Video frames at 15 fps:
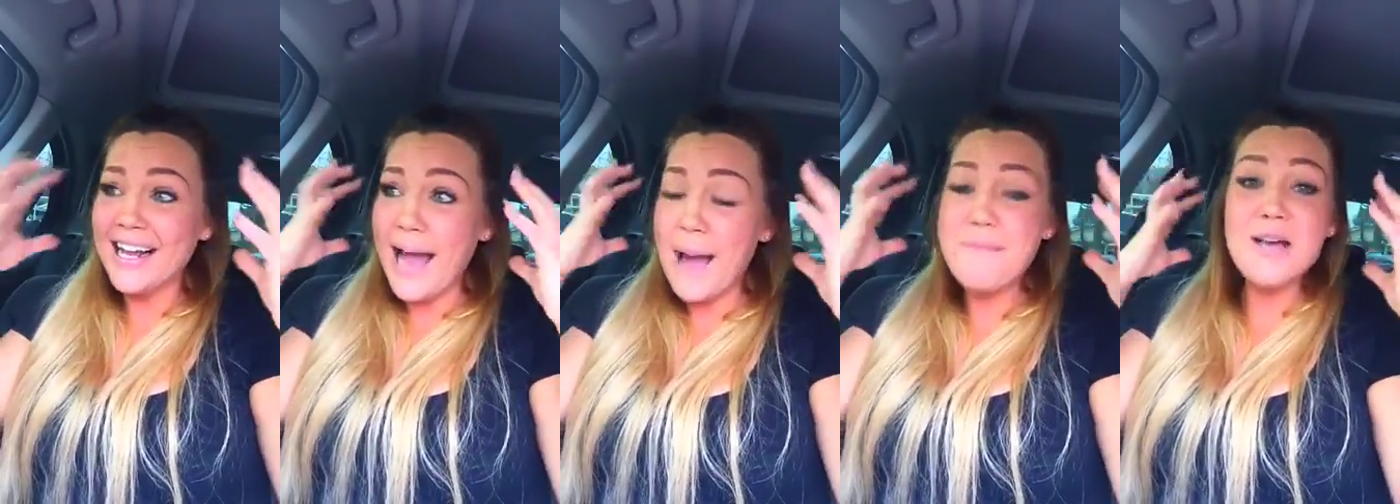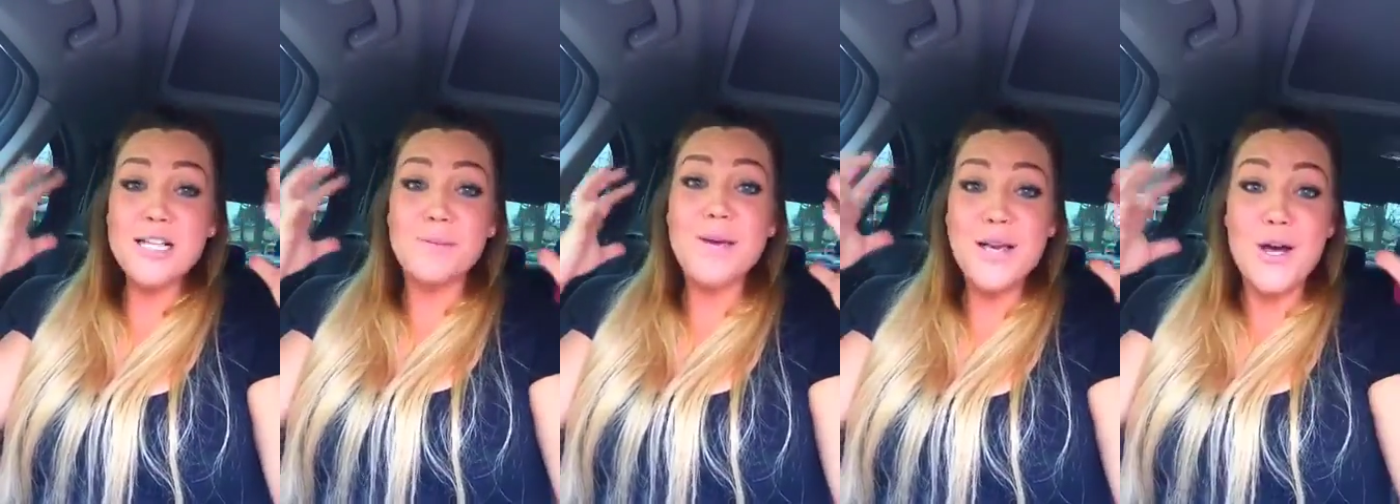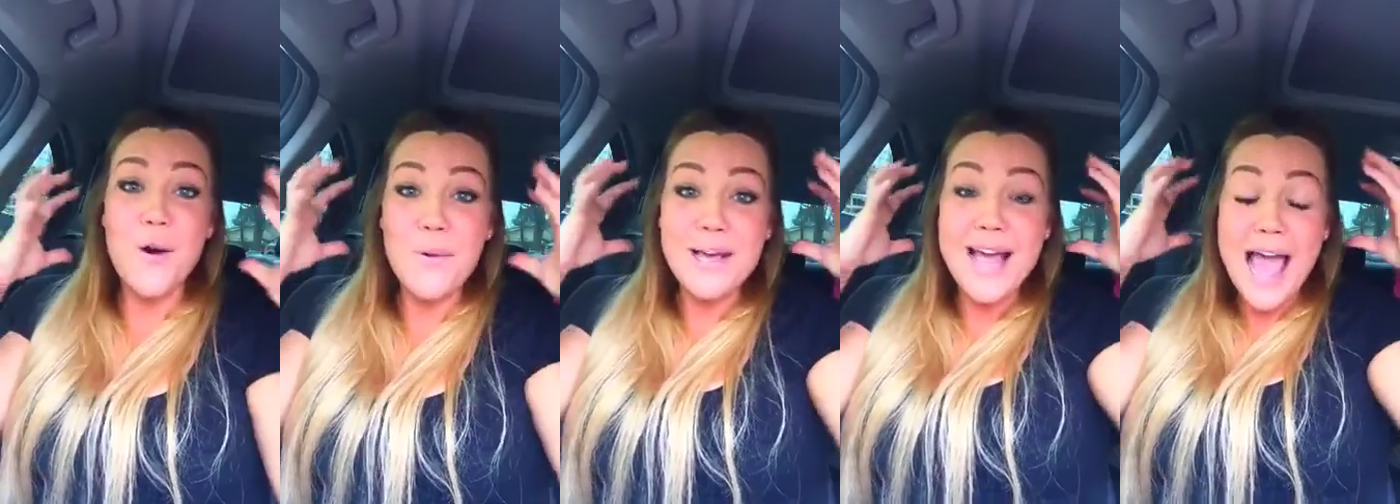I must be
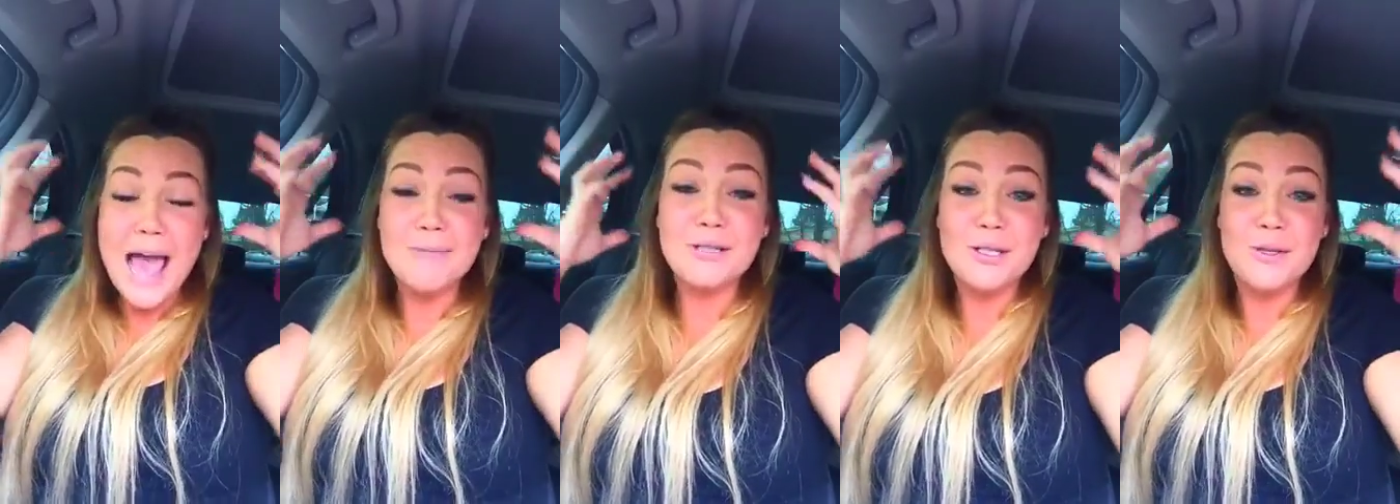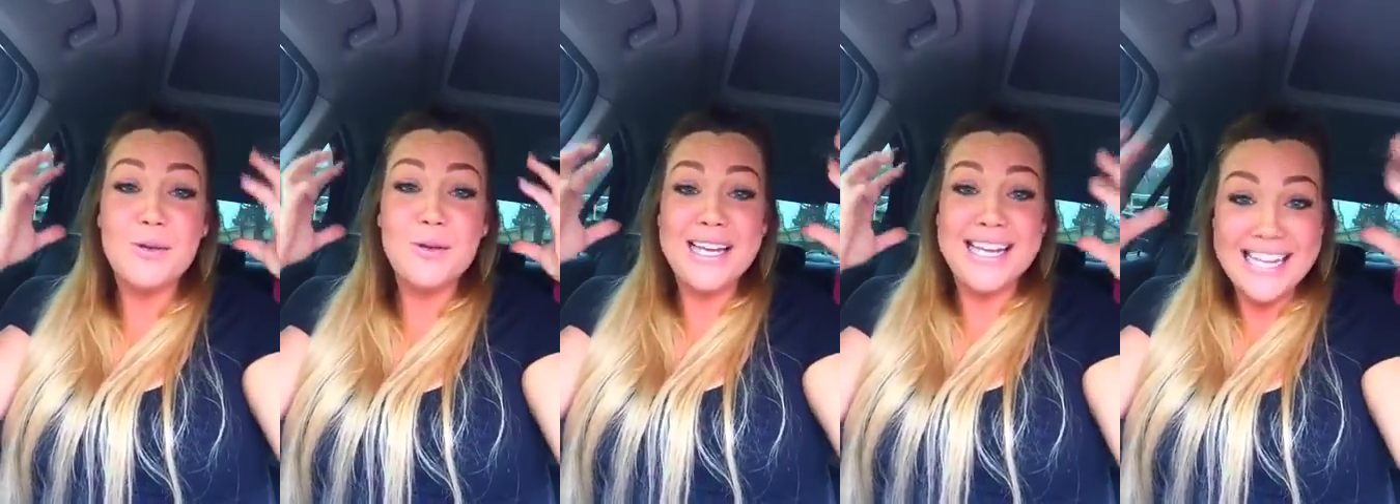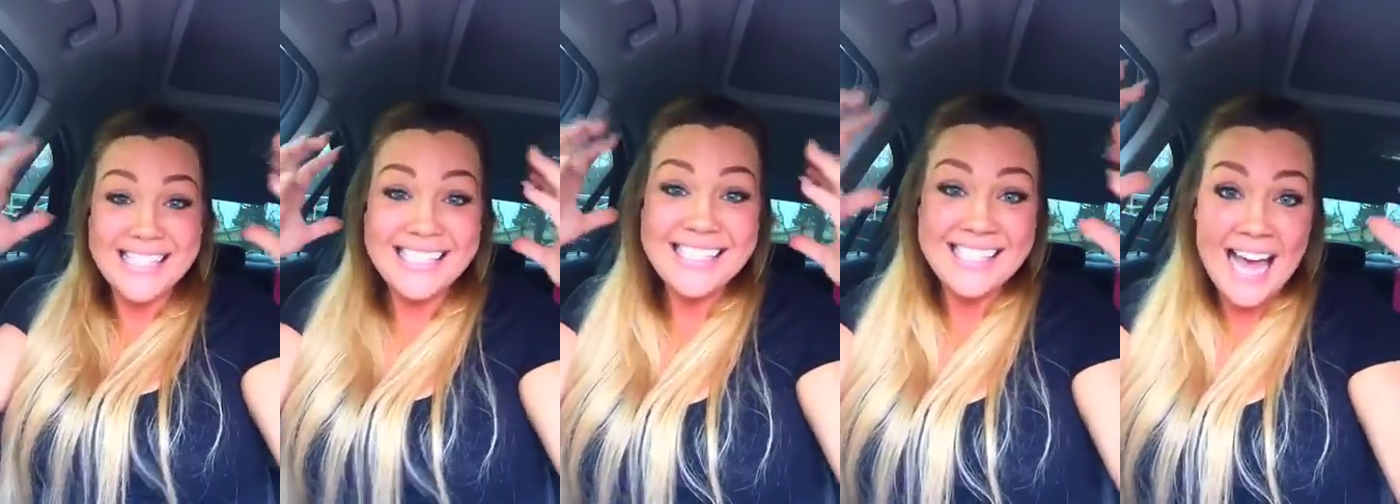going absolutely
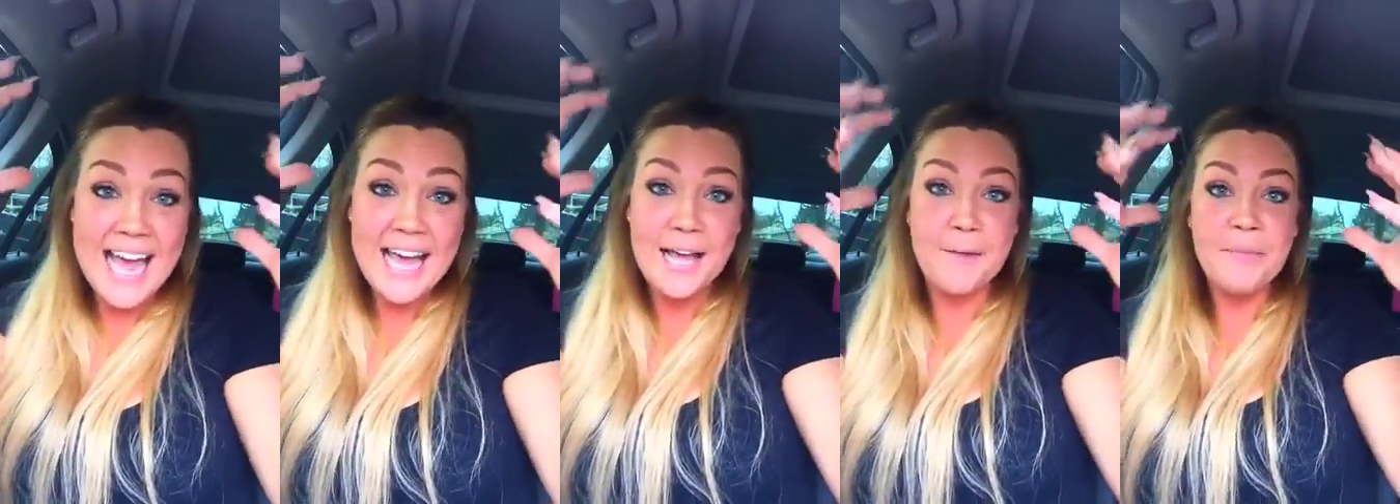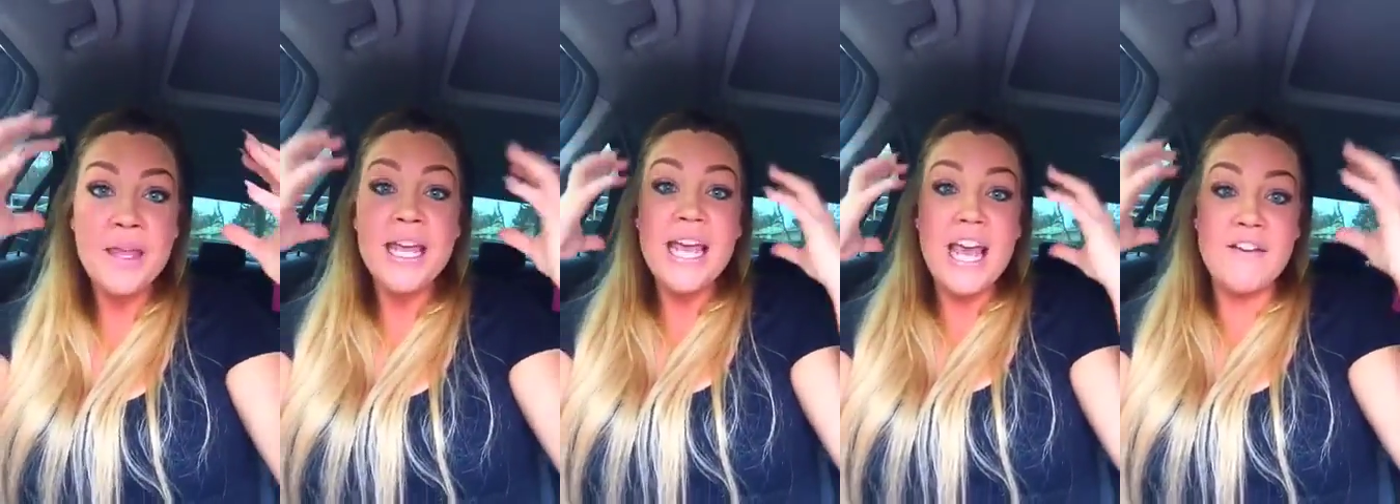insane